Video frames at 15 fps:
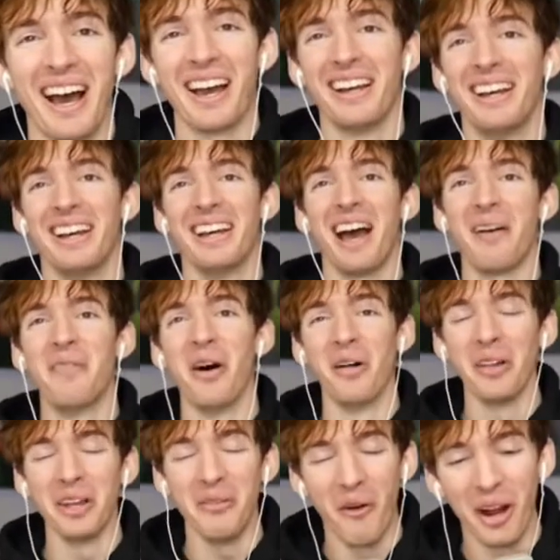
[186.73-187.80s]
I'm the
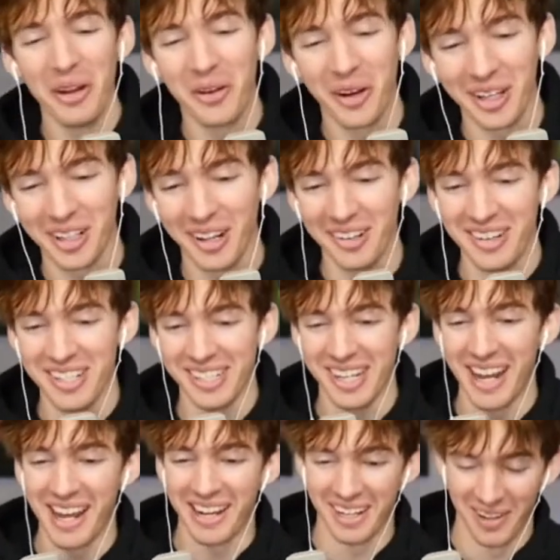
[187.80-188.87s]
only one who can
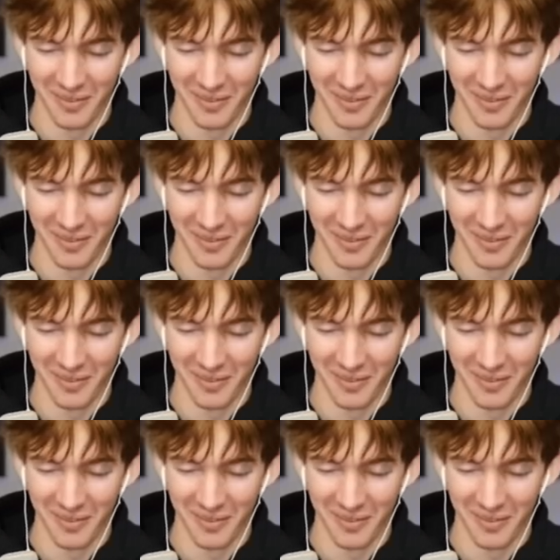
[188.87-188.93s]
understand